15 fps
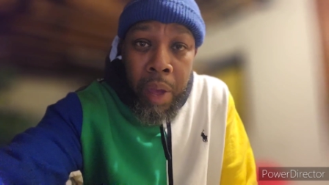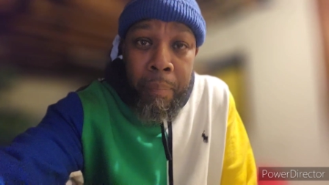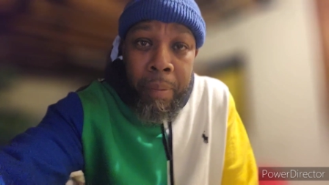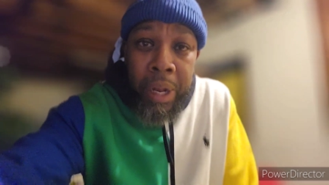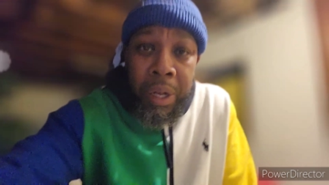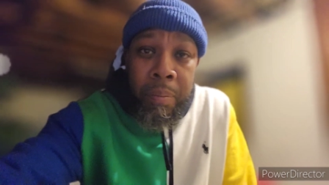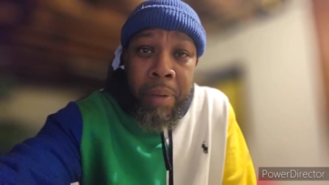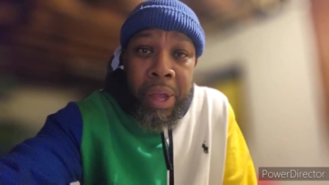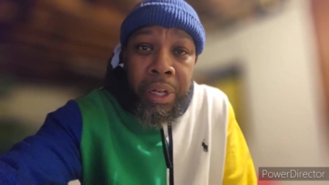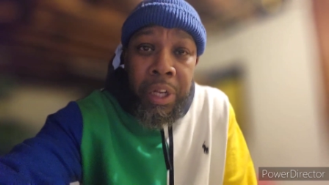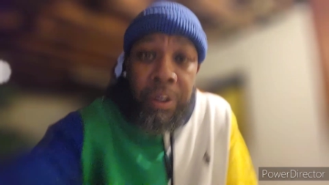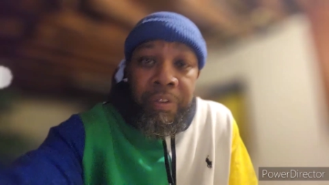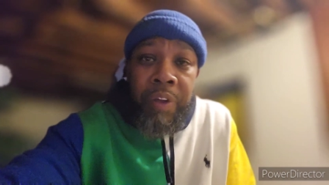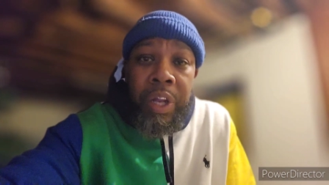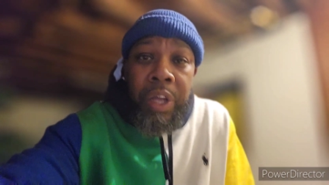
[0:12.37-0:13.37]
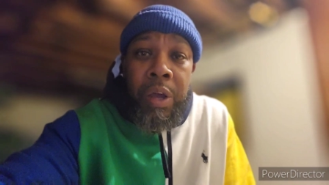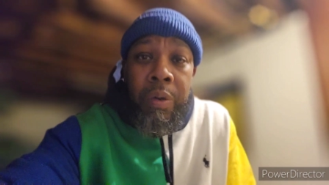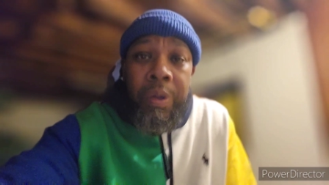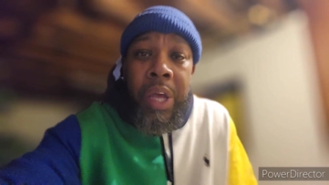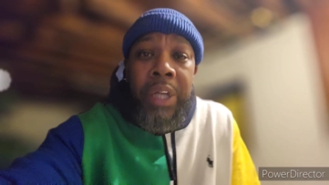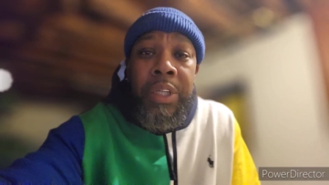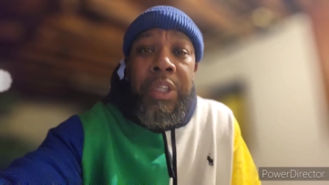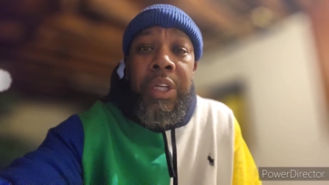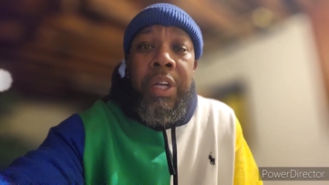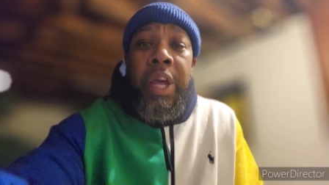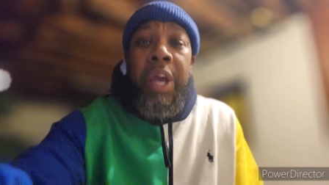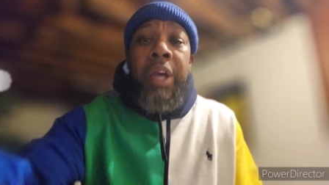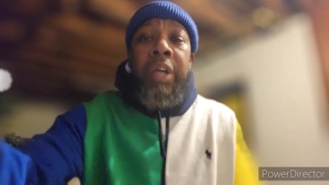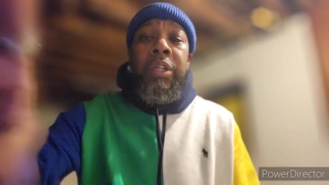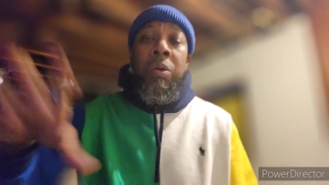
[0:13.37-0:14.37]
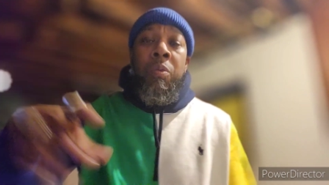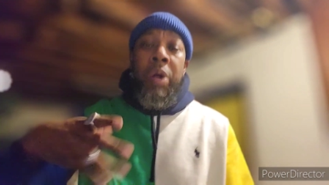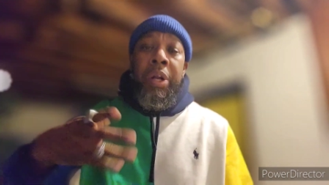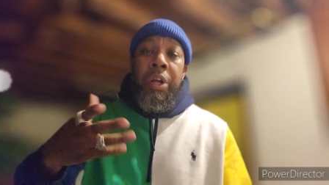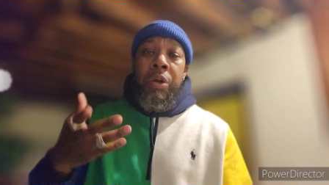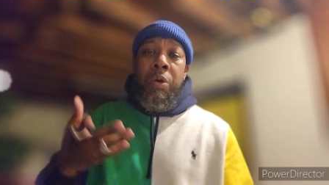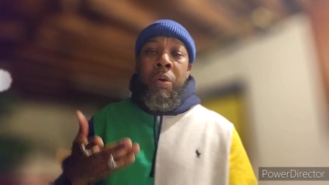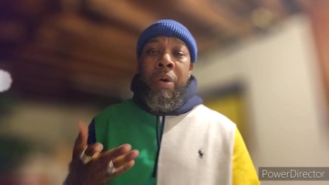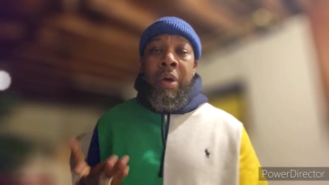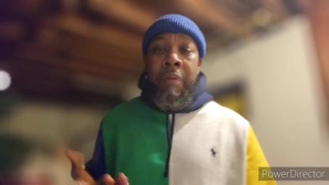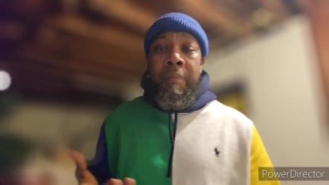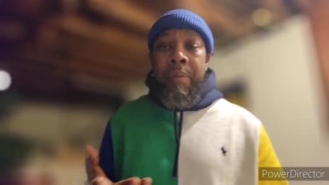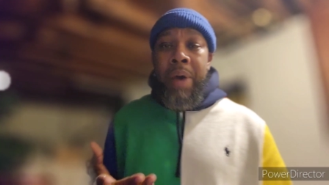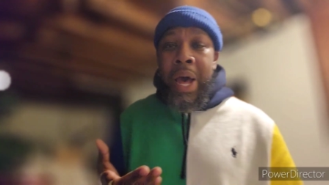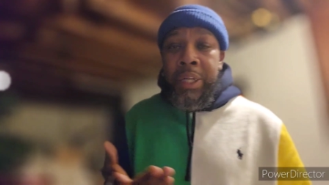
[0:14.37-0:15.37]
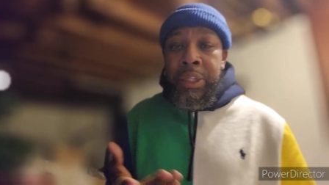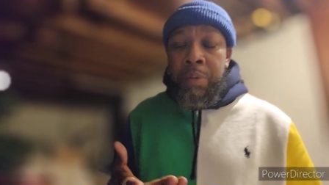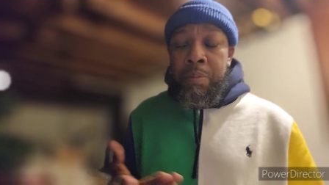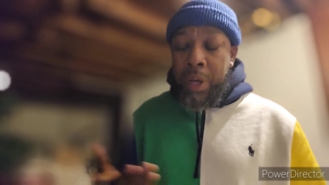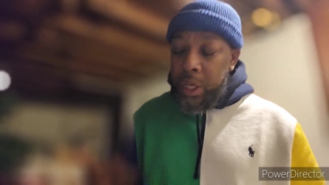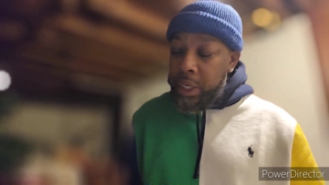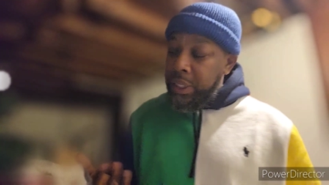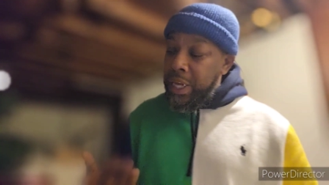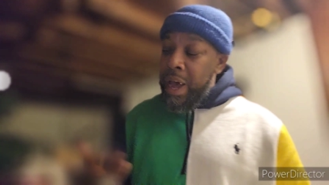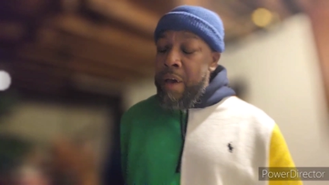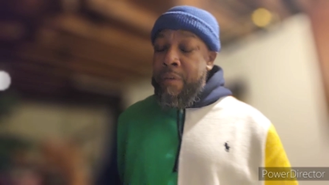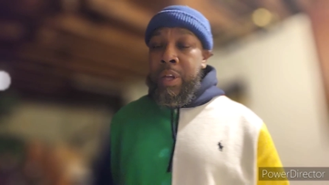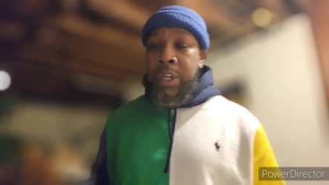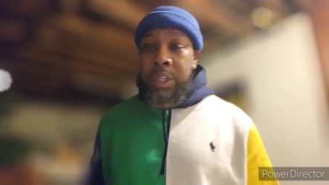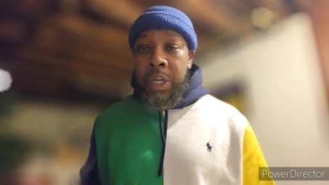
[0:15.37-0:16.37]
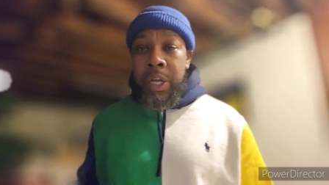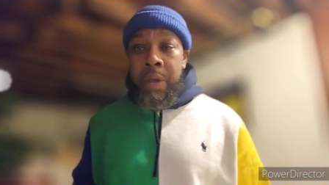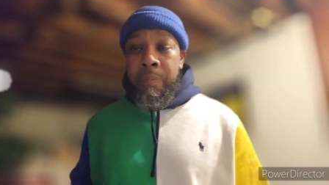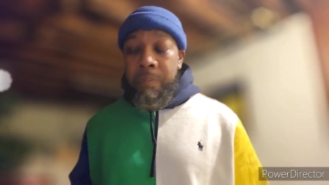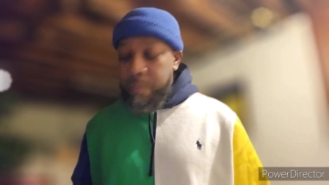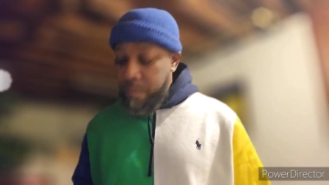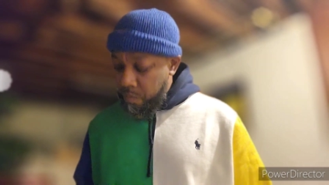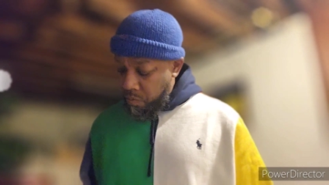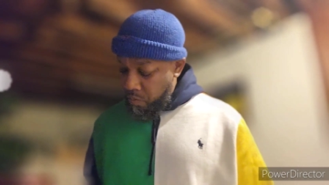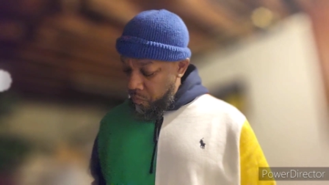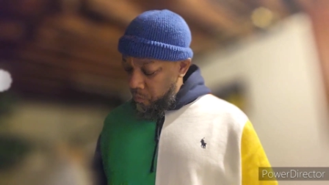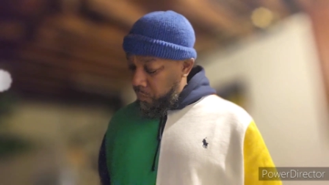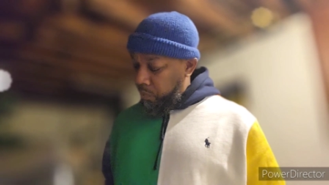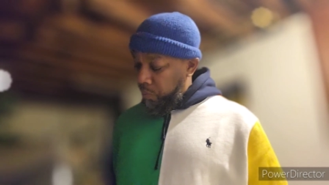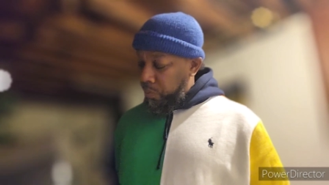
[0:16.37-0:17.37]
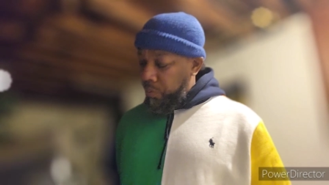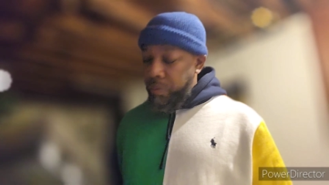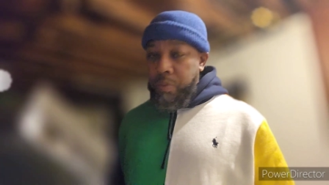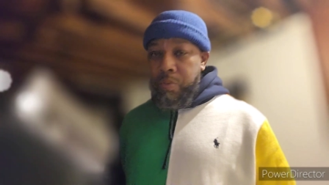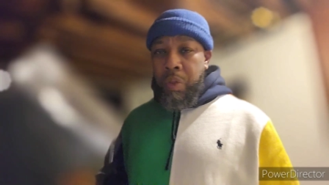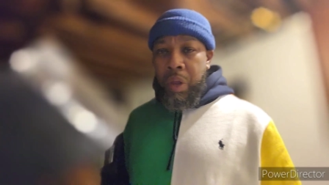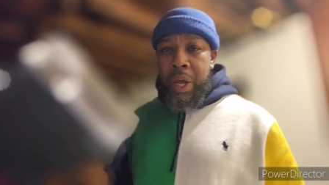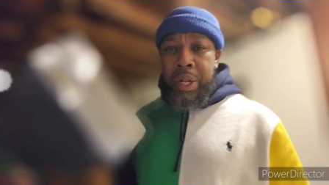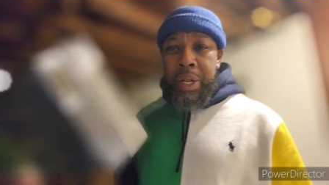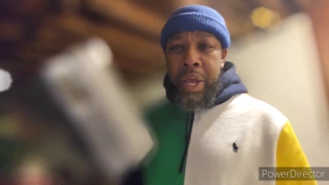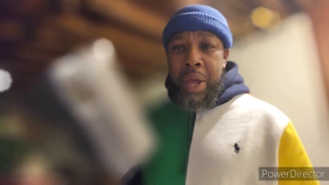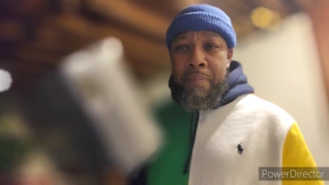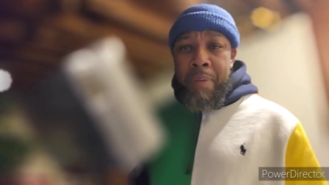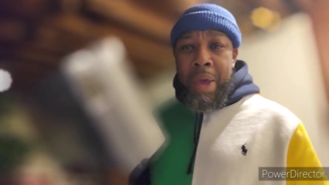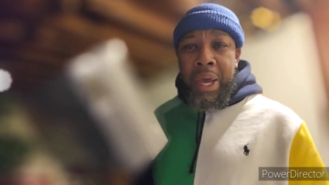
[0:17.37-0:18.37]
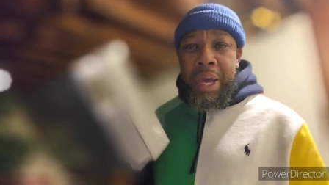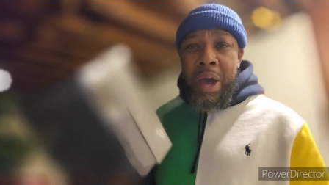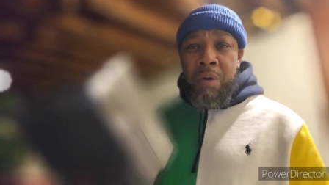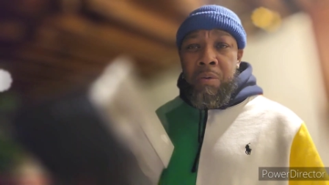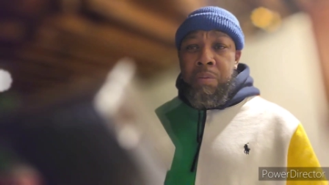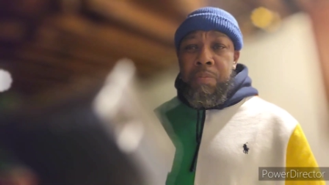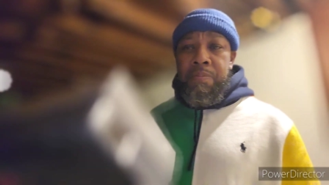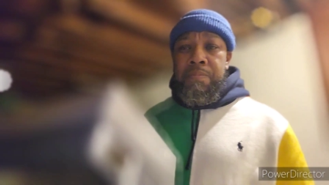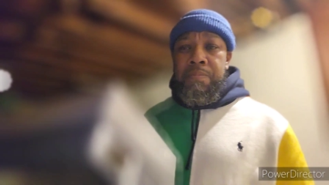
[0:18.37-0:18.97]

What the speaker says: meant to make this video yesterday because I wanted to do an unboxing because obviously I did make out.